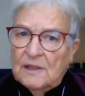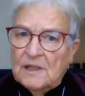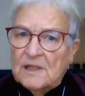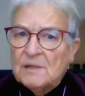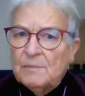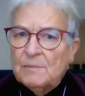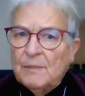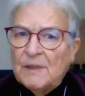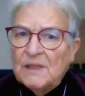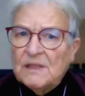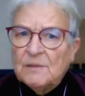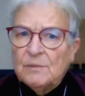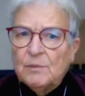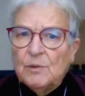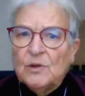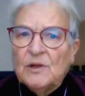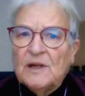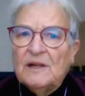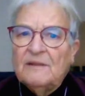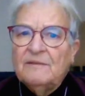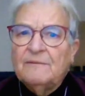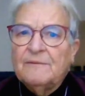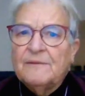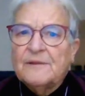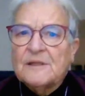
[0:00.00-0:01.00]
there's much
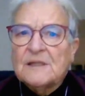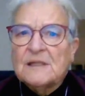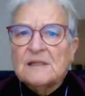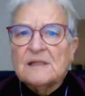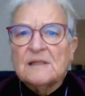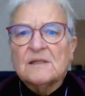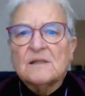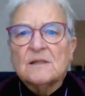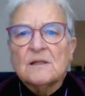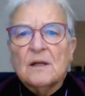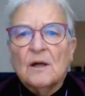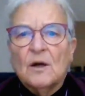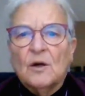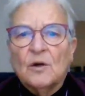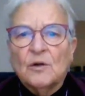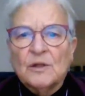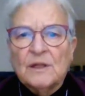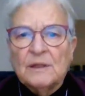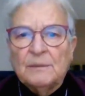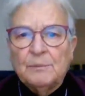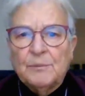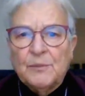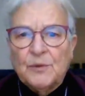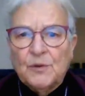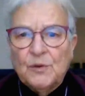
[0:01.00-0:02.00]
more emphasis
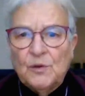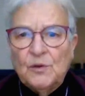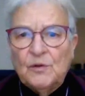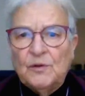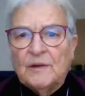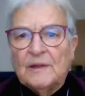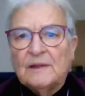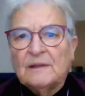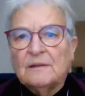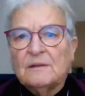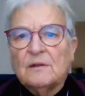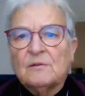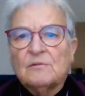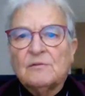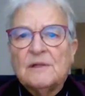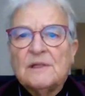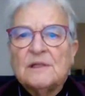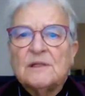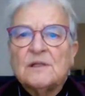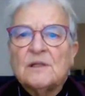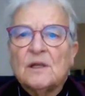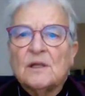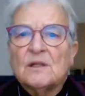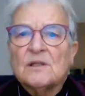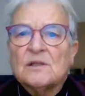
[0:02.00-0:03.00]
on improving the
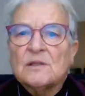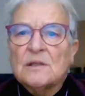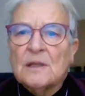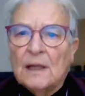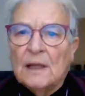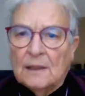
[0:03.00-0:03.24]
research